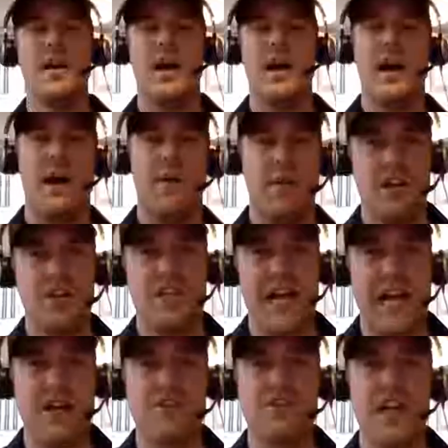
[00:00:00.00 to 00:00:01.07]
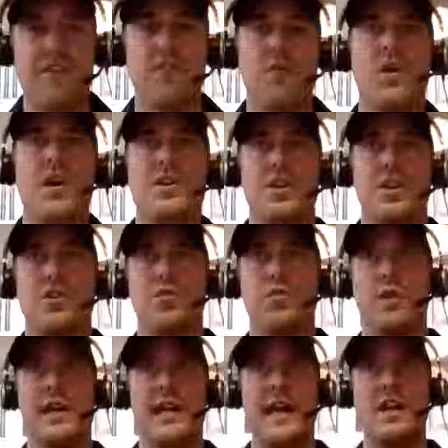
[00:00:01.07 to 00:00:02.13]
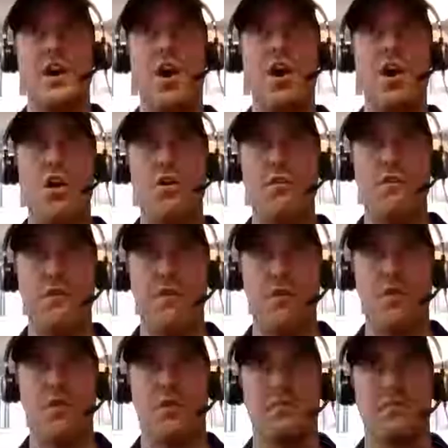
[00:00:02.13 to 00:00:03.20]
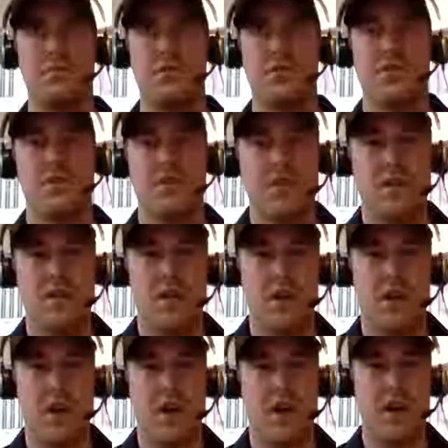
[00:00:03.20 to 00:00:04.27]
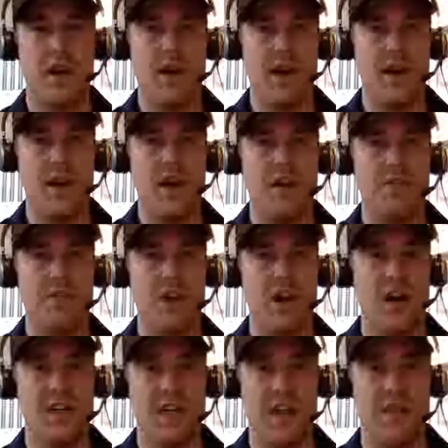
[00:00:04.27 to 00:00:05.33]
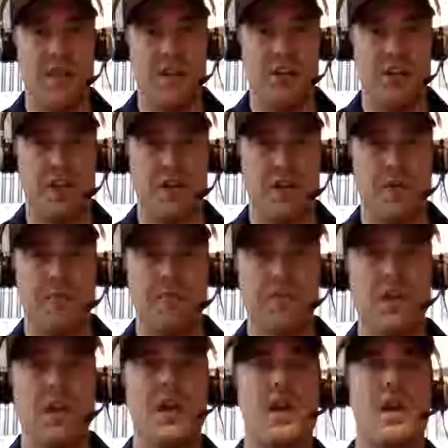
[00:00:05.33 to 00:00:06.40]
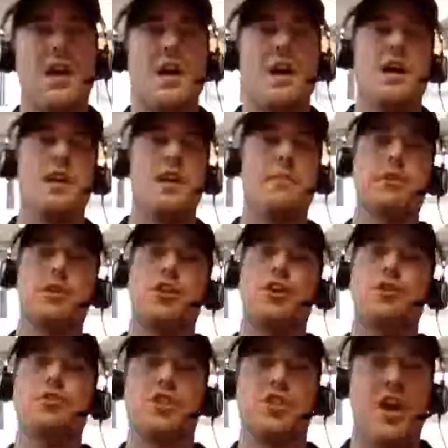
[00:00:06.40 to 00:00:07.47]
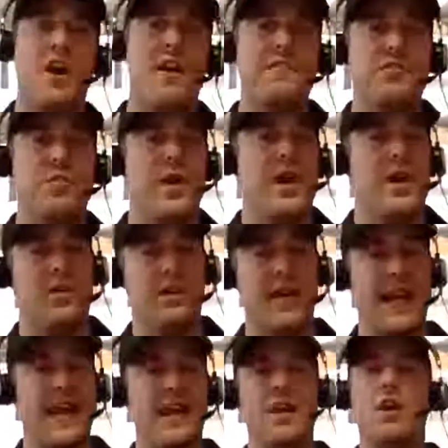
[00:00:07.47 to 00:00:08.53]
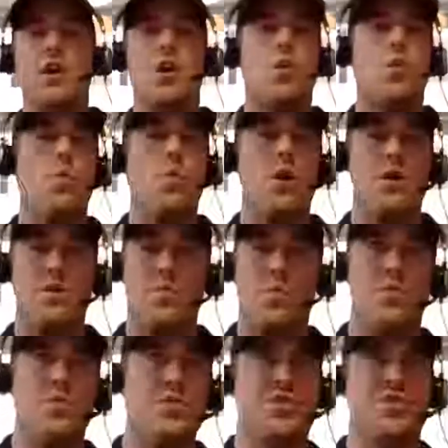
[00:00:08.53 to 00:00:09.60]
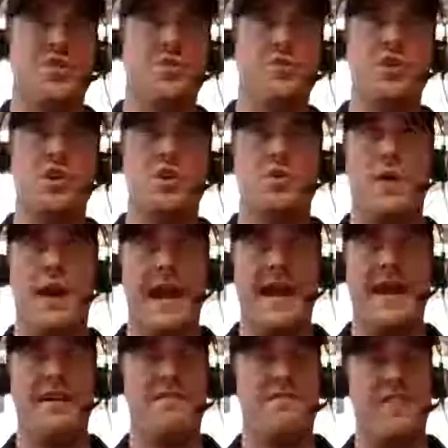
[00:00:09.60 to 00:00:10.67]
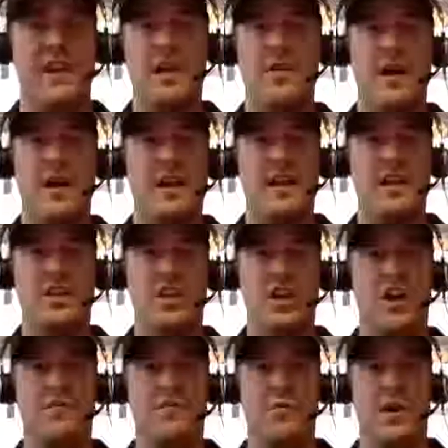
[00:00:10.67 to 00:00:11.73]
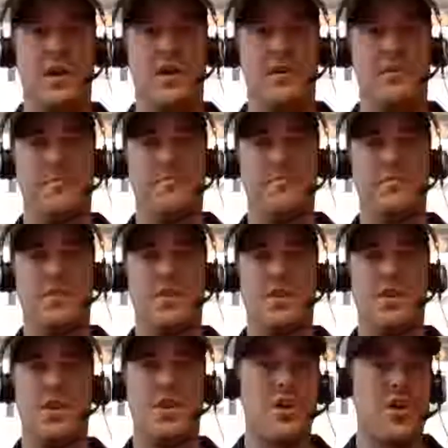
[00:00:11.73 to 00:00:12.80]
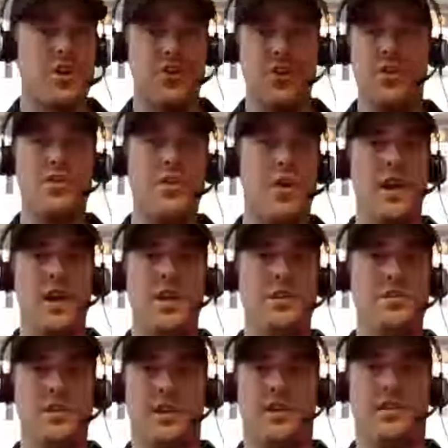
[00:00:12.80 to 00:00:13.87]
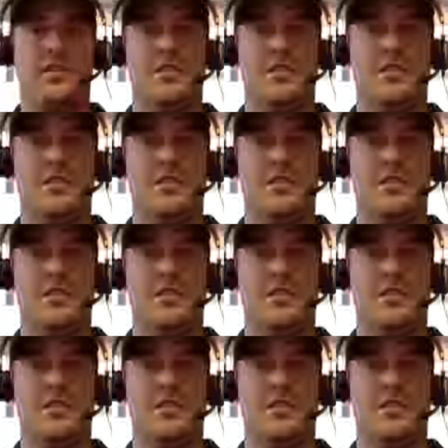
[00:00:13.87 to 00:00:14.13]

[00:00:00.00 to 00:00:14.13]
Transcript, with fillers: I want to challenge everyone to create all forms, all right, of content this year. Number two, software. Okay. Do you have video editing software? Do you know how to use it?